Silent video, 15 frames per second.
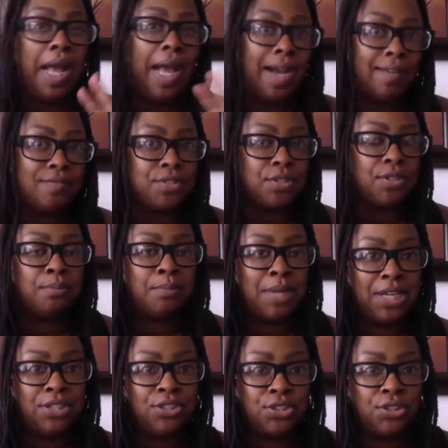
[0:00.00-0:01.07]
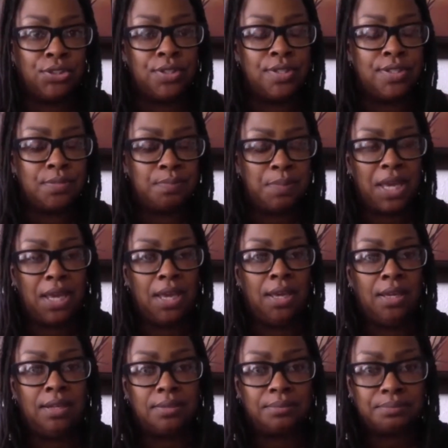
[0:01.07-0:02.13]
after my insurance
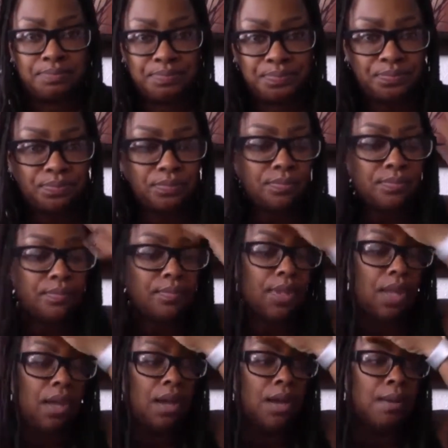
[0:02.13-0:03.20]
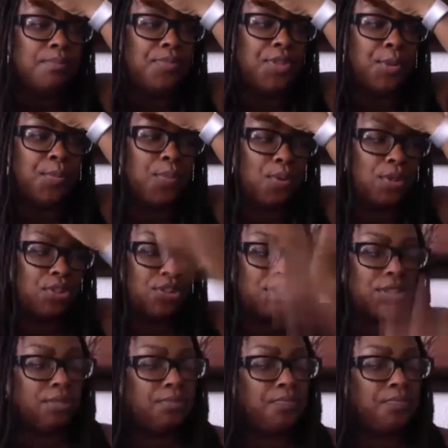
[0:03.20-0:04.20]
paid their portion.